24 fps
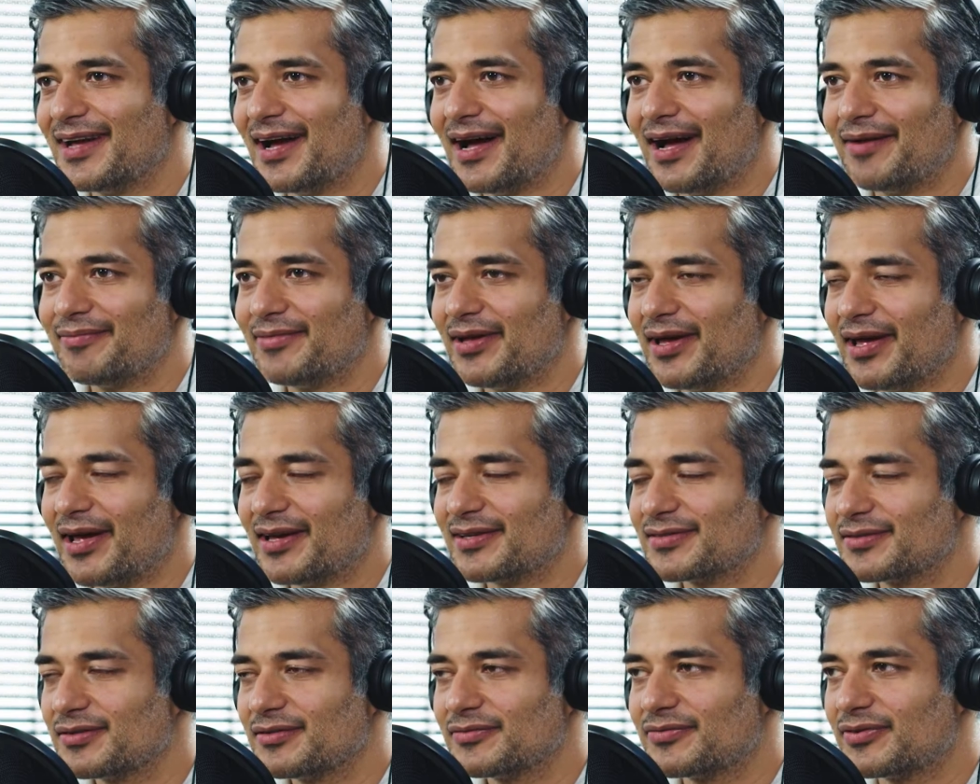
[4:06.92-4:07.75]
I'm not
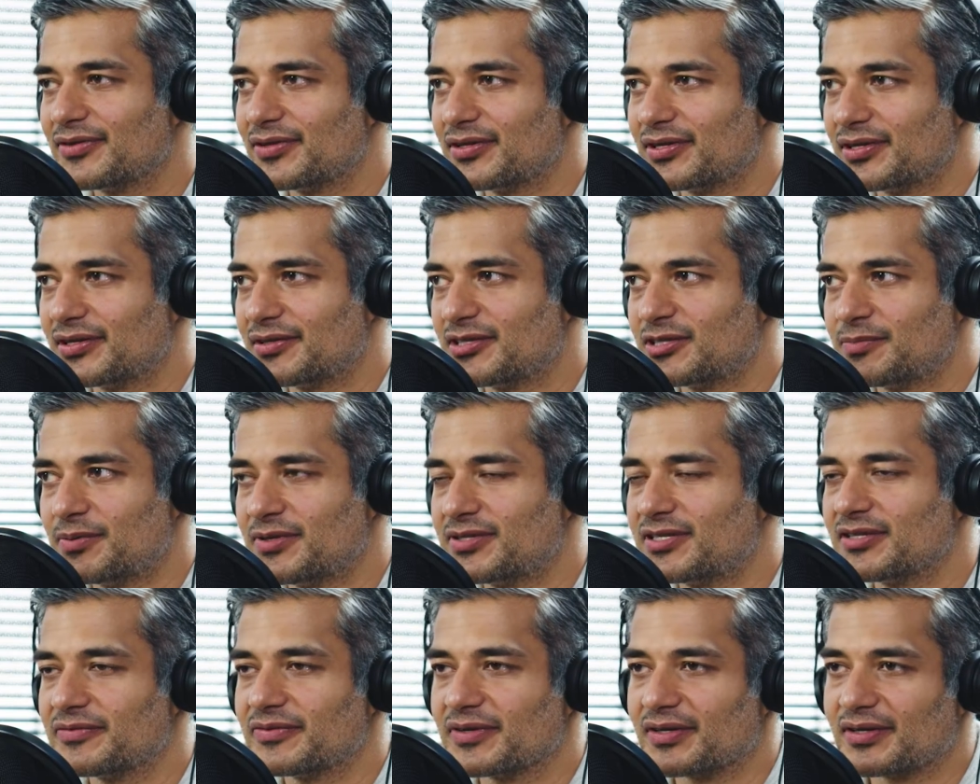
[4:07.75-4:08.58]
asking for the
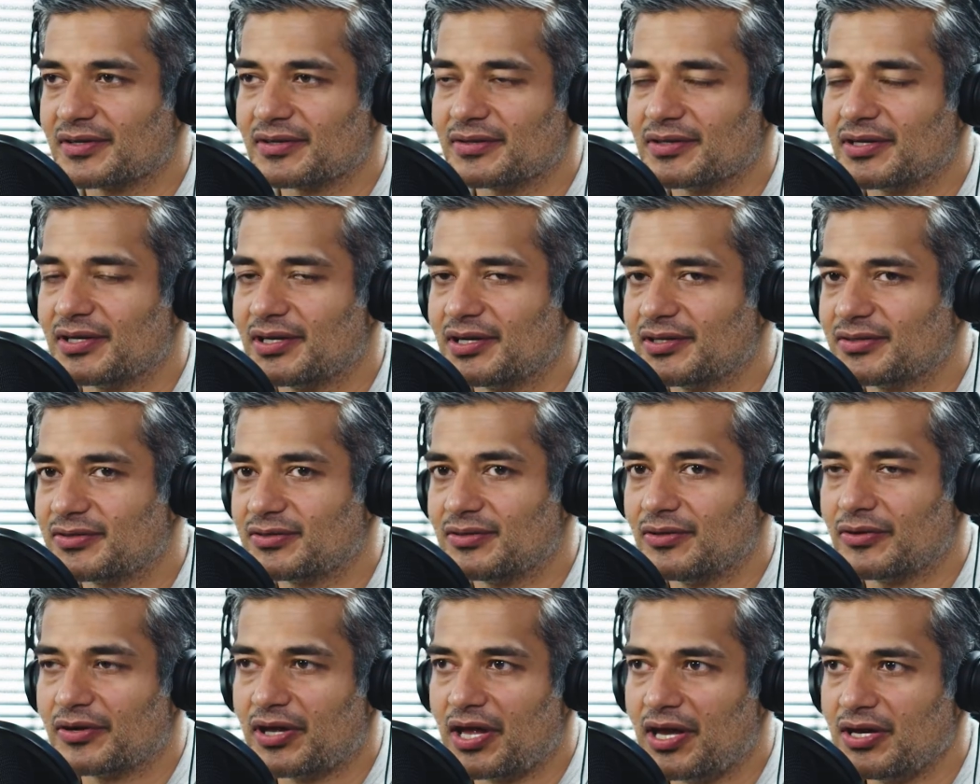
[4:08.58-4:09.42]
specific
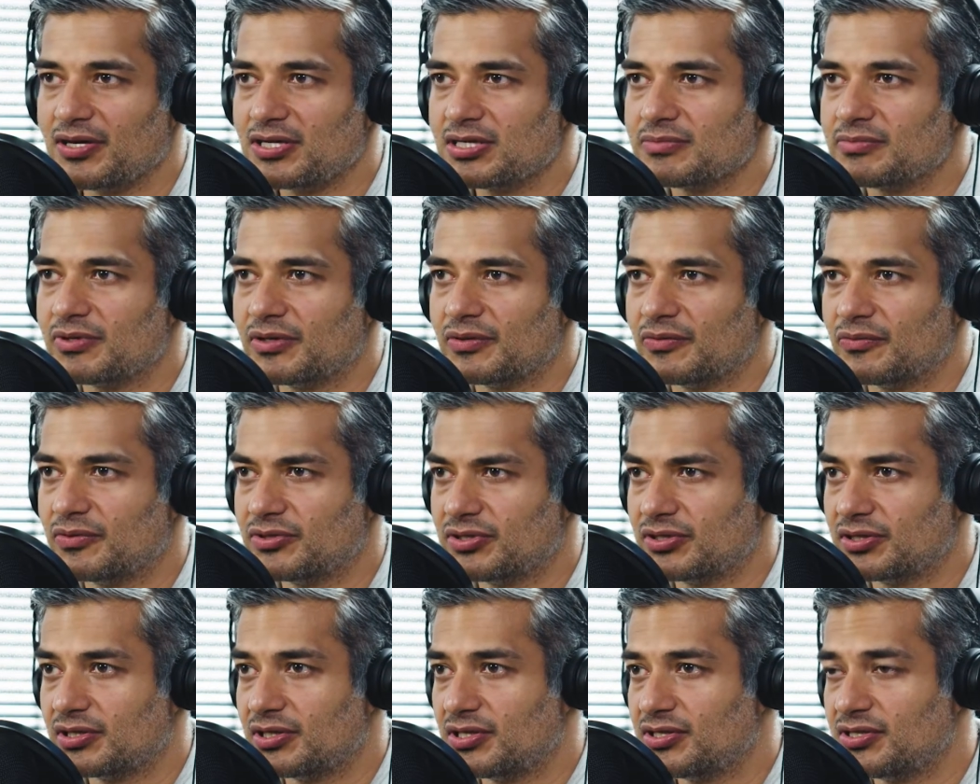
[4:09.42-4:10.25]
location, but
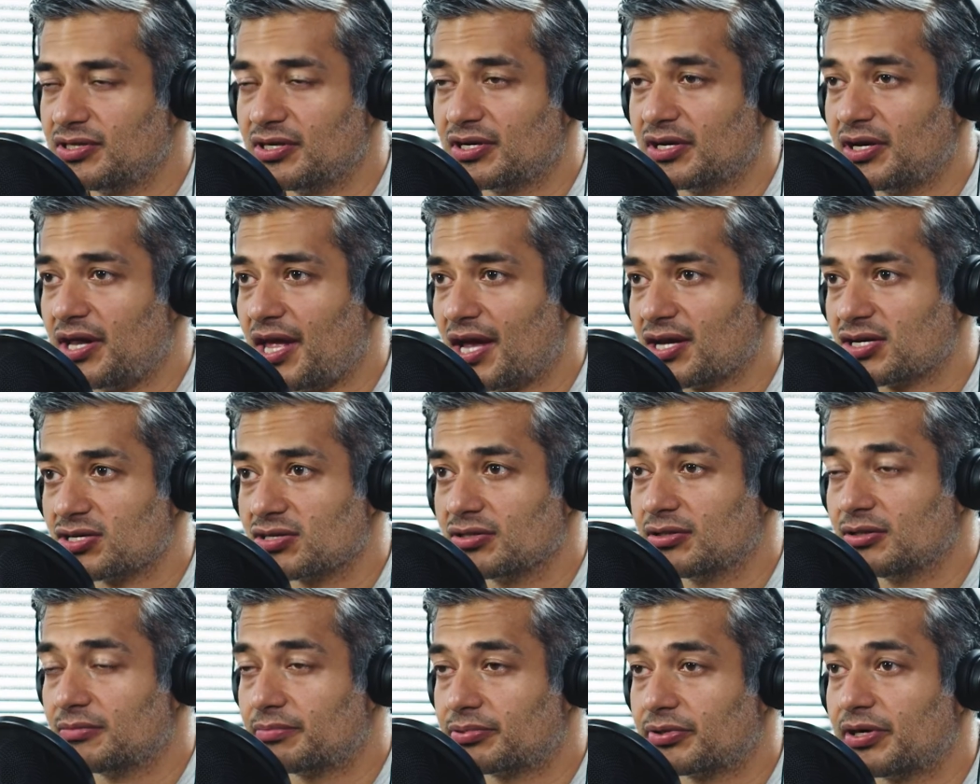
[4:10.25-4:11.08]
is it a
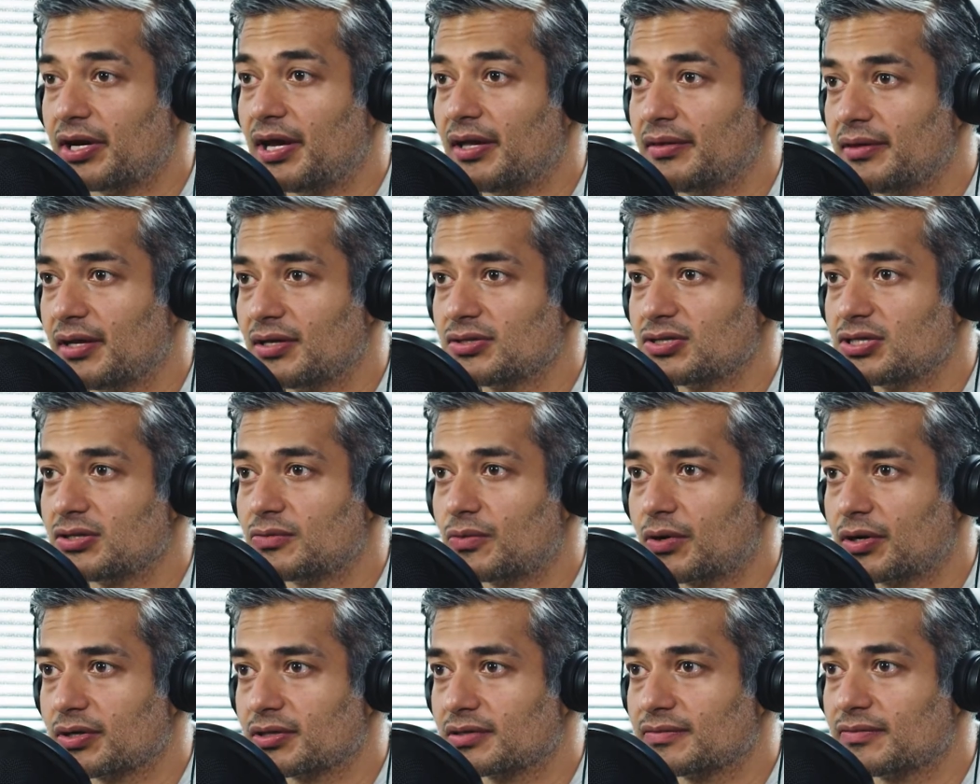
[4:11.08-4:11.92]
national brand that she
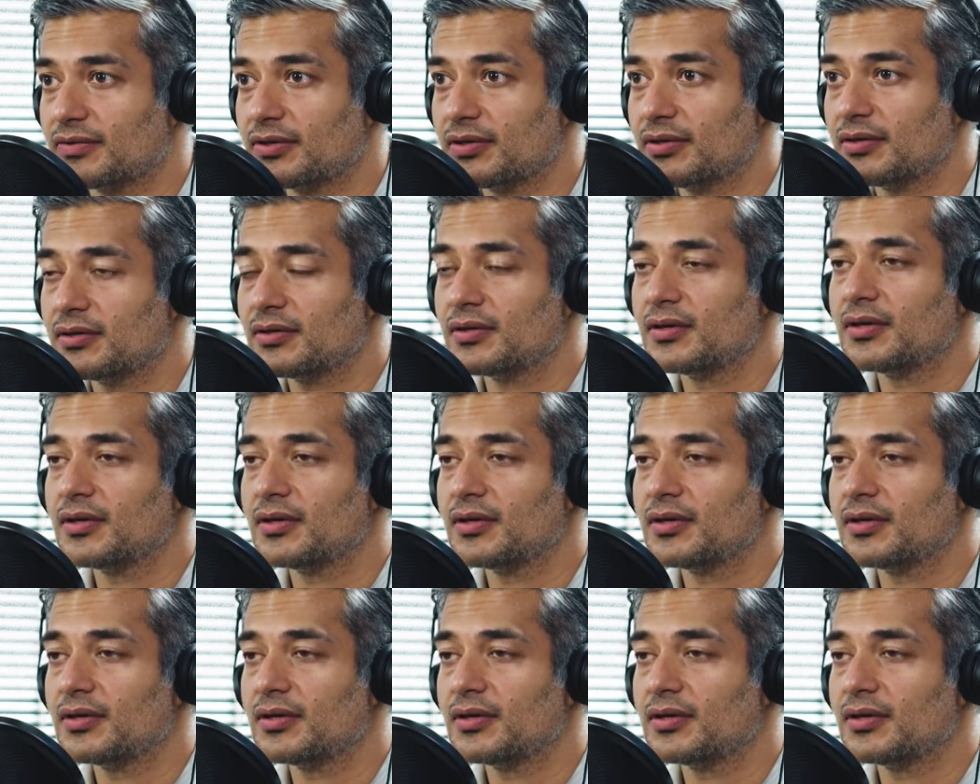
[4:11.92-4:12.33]
works for?